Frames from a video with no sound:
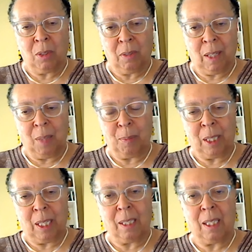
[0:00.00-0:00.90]

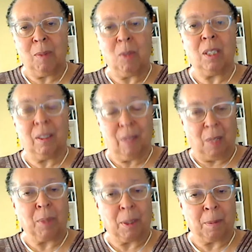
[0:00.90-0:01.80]
development and community
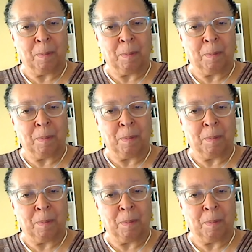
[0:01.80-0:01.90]
development